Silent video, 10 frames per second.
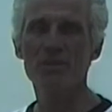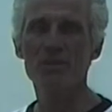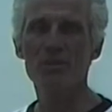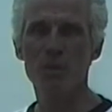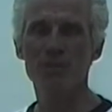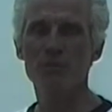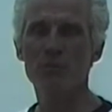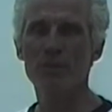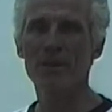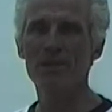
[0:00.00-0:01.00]
these
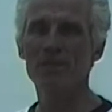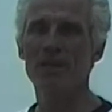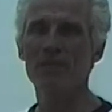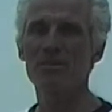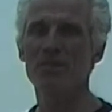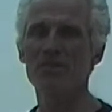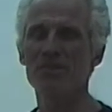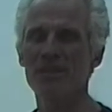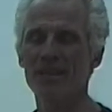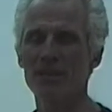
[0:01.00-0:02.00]
wonderful pastimes such
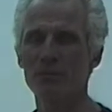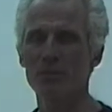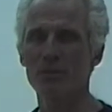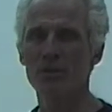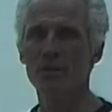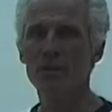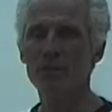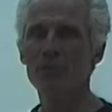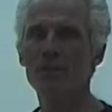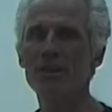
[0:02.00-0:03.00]
as handball.
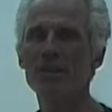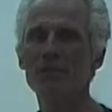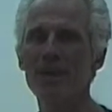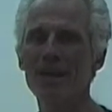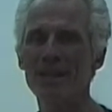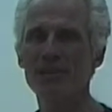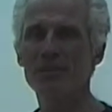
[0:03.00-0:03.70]
But putting it back into